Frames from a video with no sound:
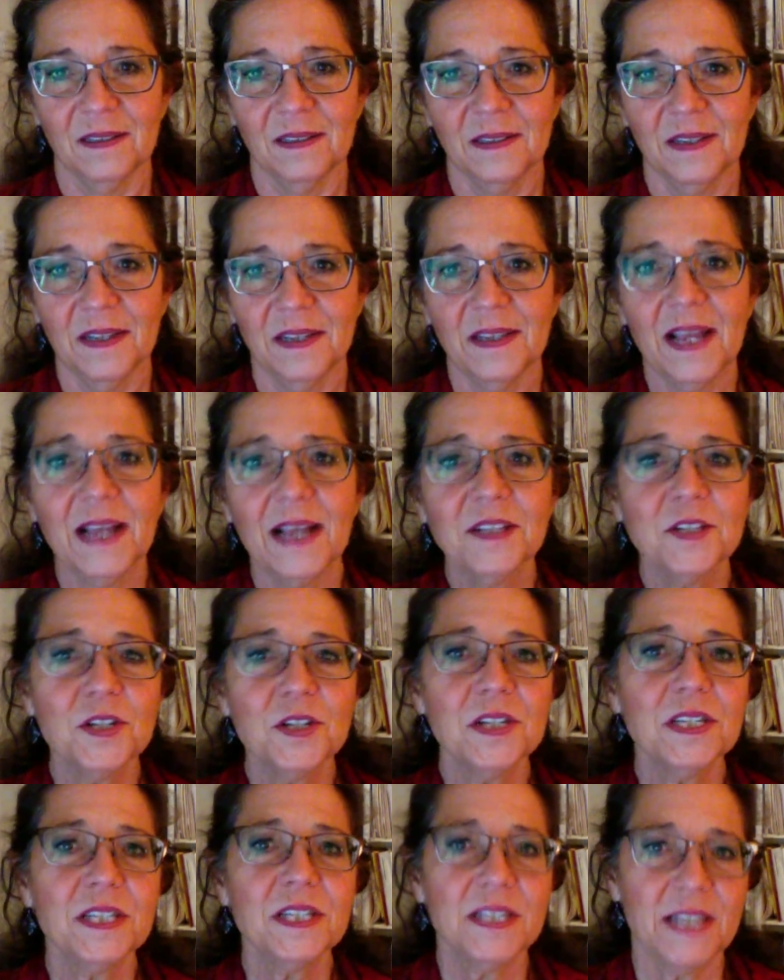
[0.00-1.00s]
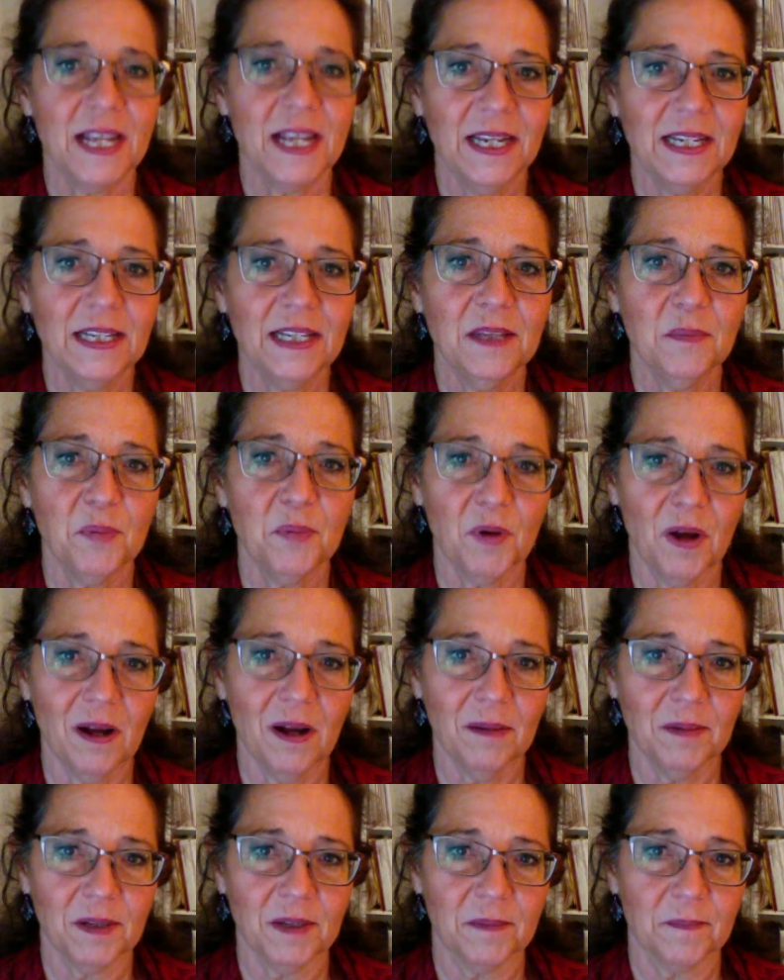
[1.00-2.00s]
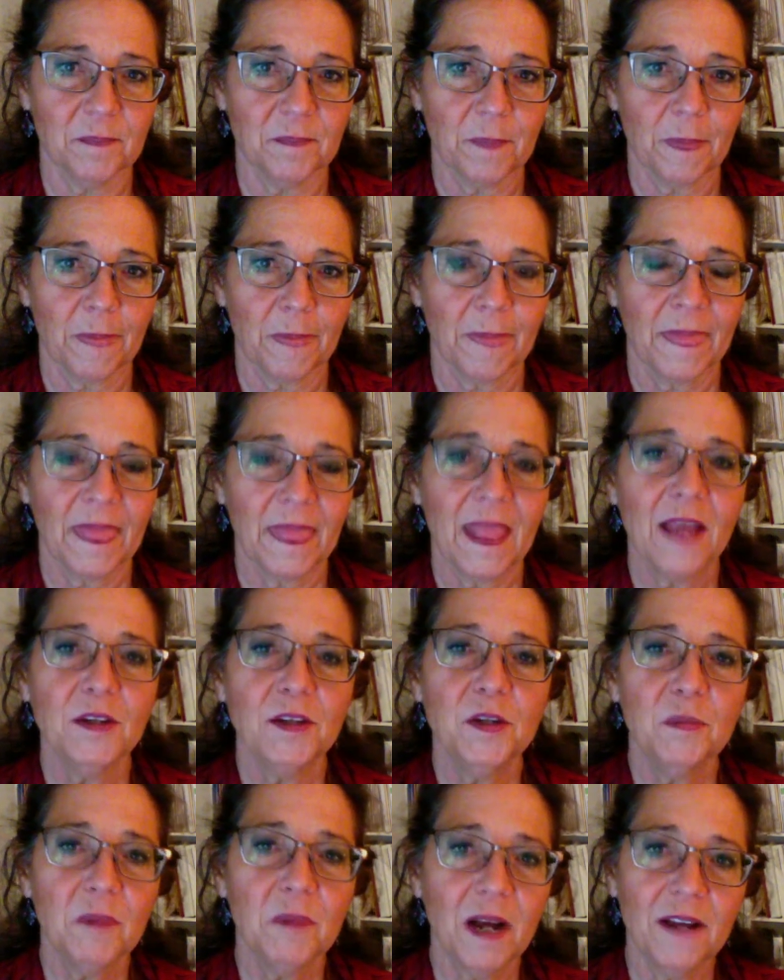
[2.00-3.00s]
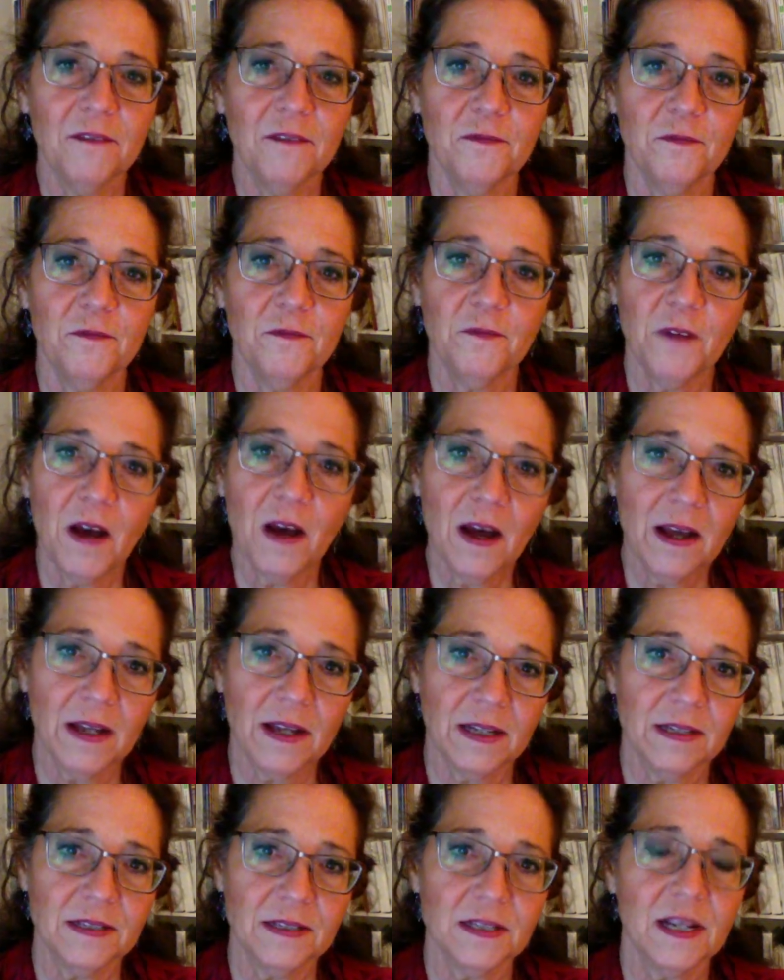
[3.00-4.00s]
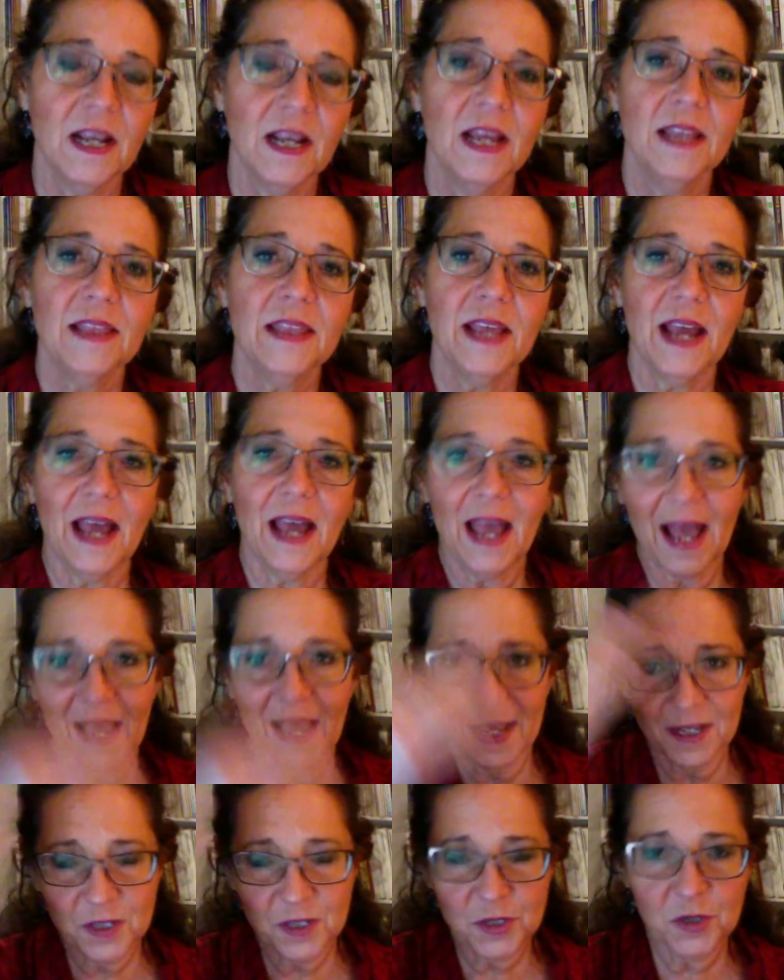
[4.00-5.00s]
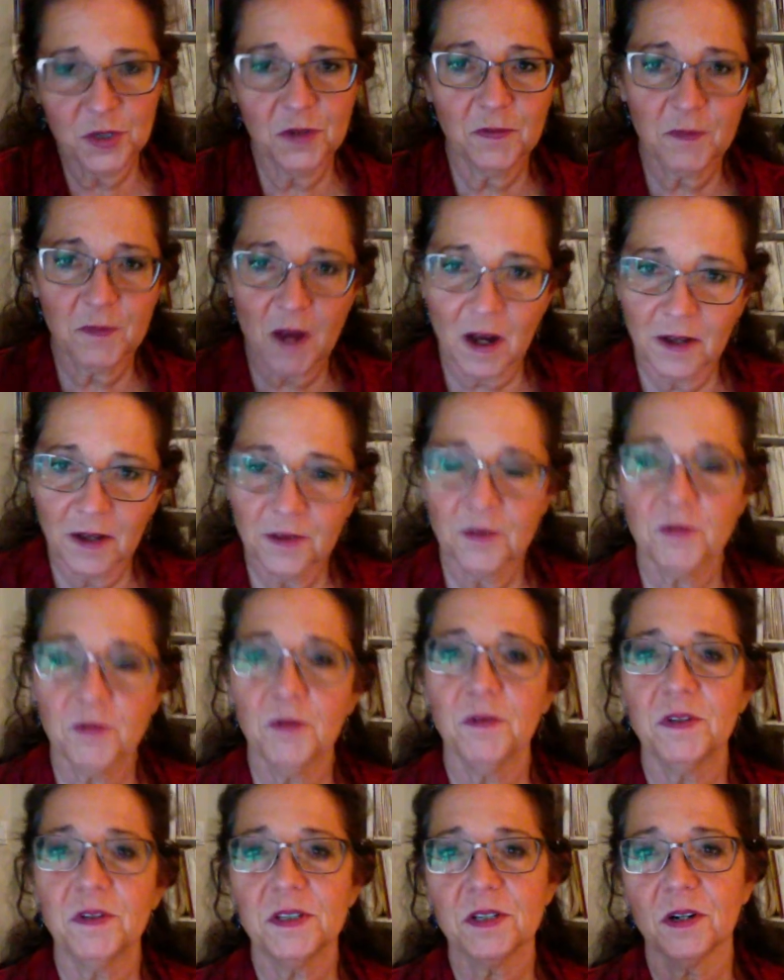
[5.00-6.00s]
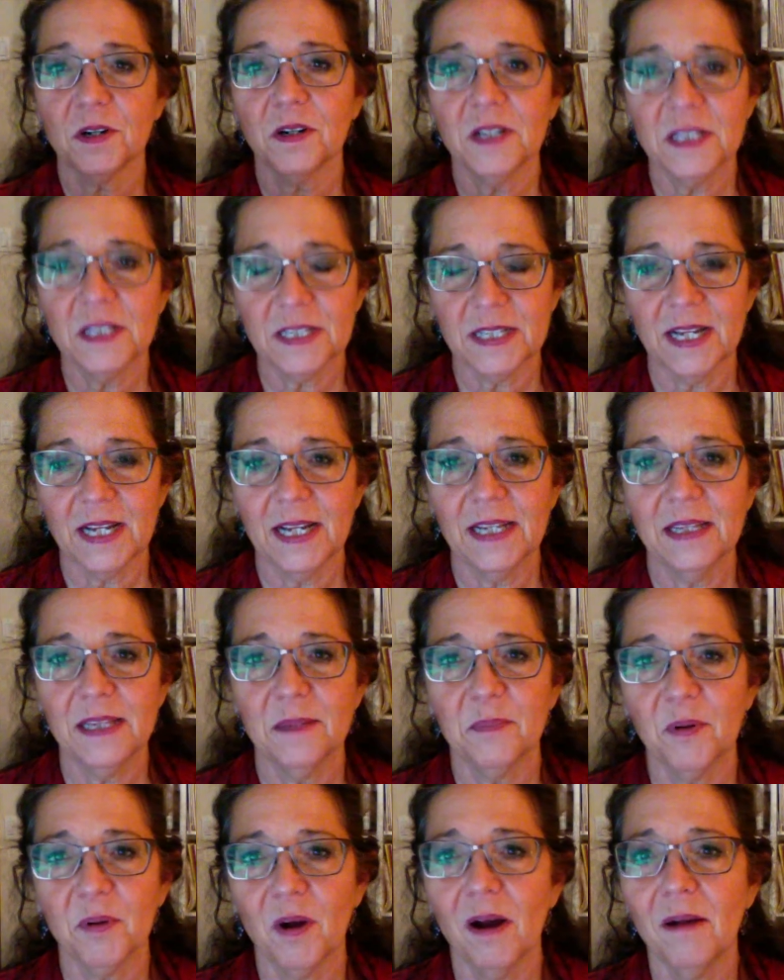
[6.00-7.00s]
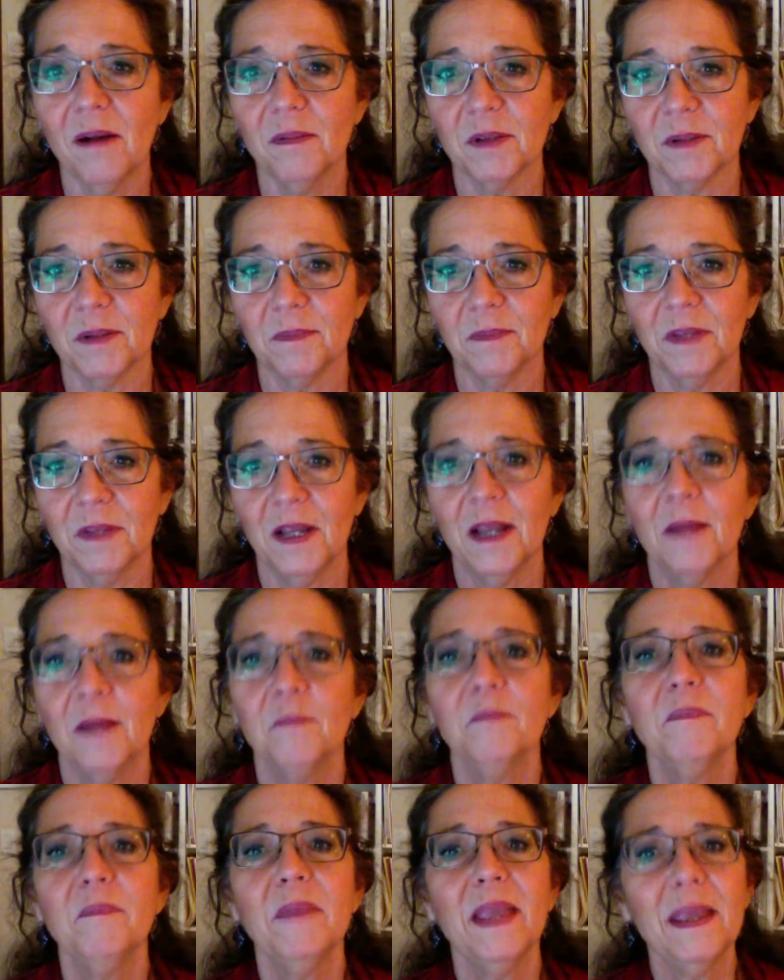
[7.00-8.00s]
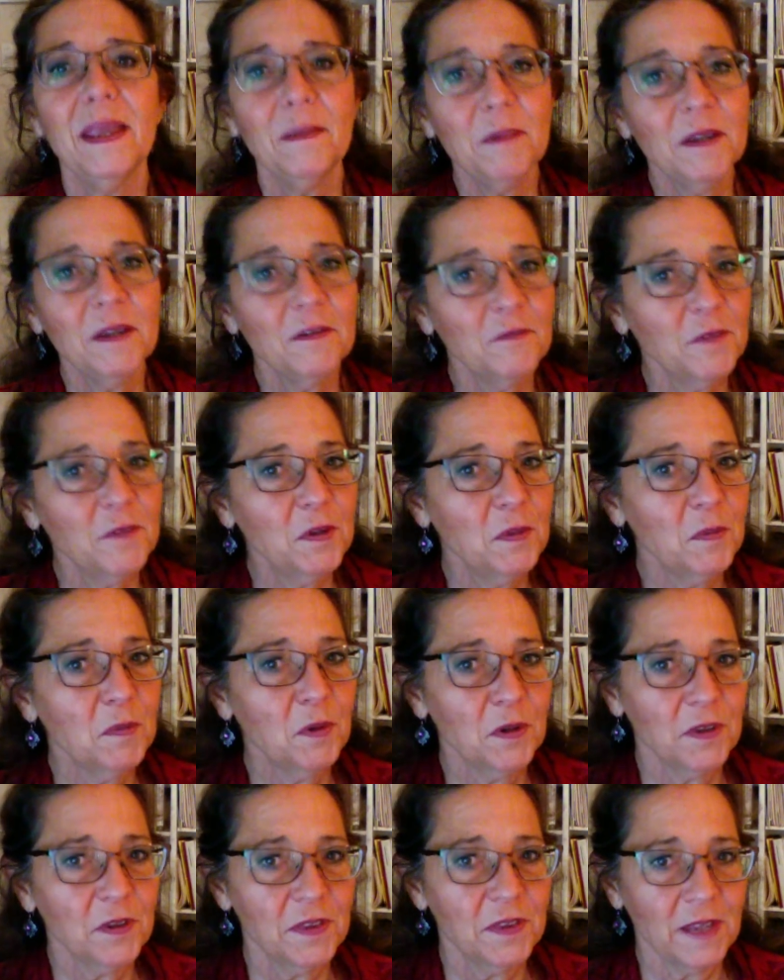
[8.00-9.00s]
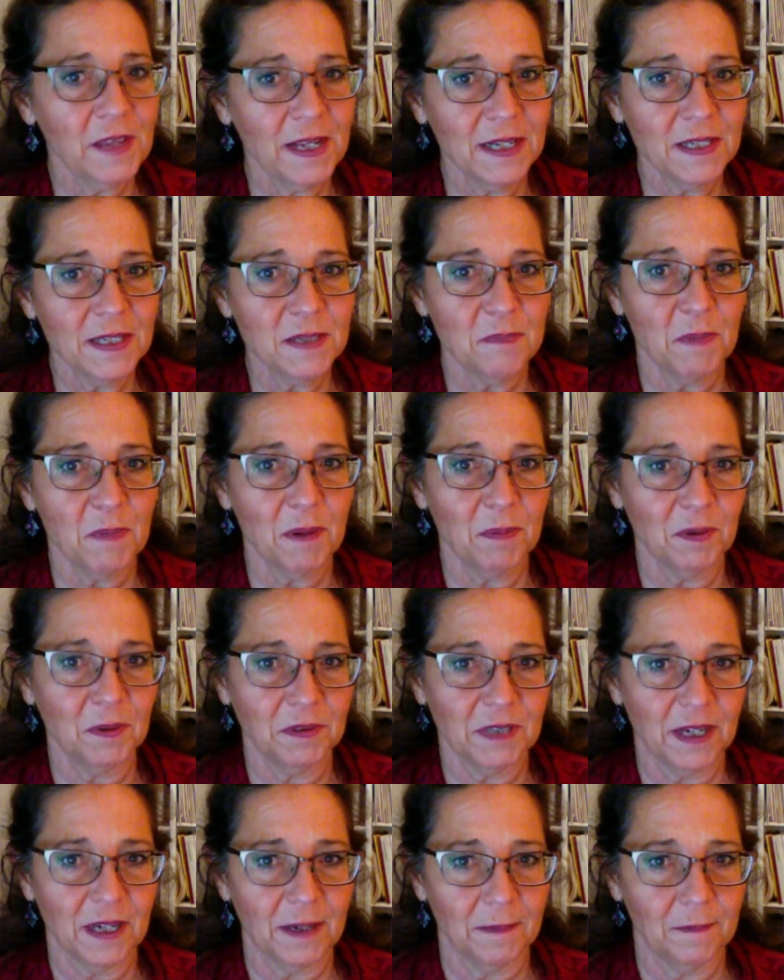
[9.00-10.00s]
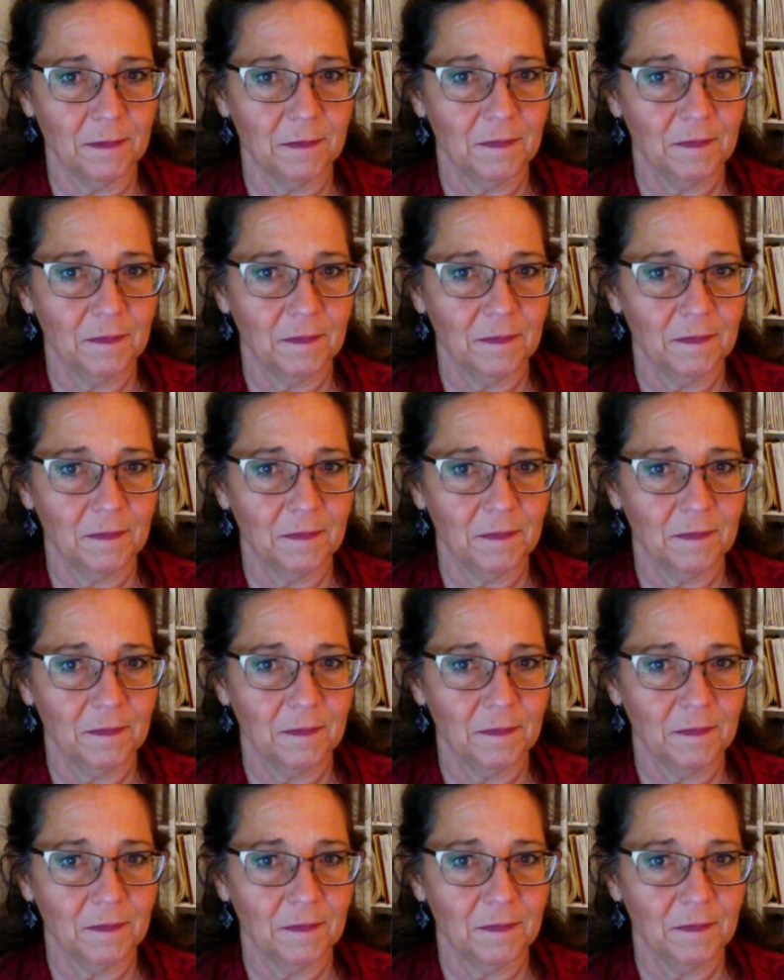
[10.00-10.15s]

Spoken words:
Now that's just stating the problem. Now you might find that as you've gone through and started stating the problem, maybe a few more things bubbled up.